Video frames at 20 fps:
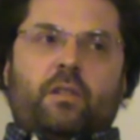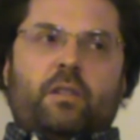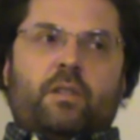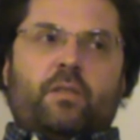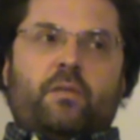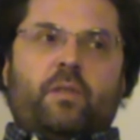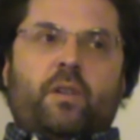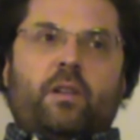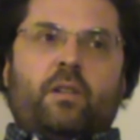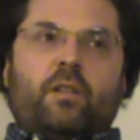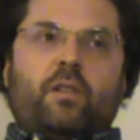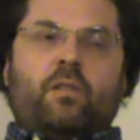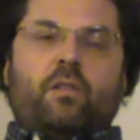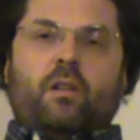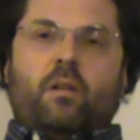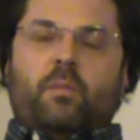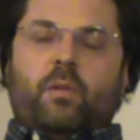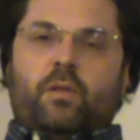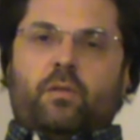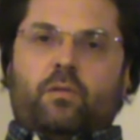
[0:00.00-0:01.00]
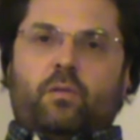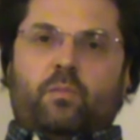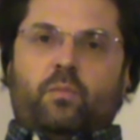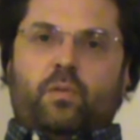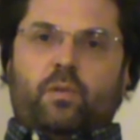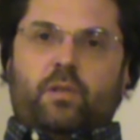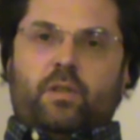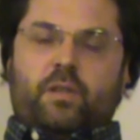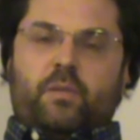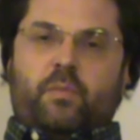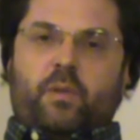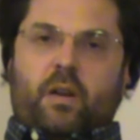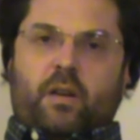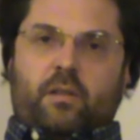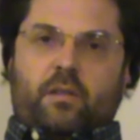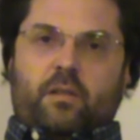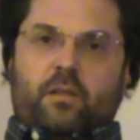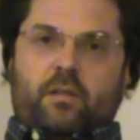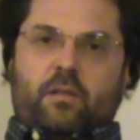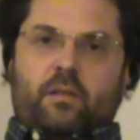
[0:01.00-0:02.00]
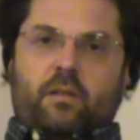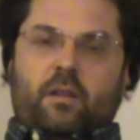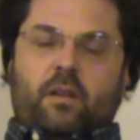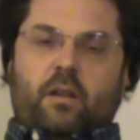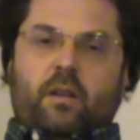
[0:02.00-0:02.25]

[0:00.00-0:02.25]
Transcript: is very common to Buddhist practice,